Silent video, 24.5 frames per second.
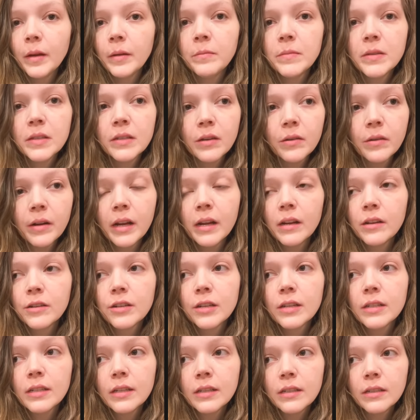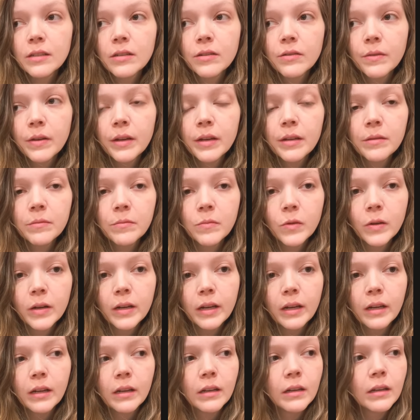I'm so anxious. It's three in the
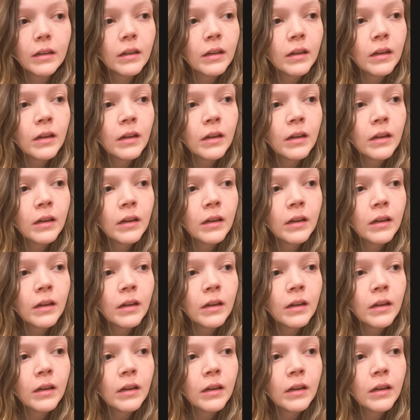morning.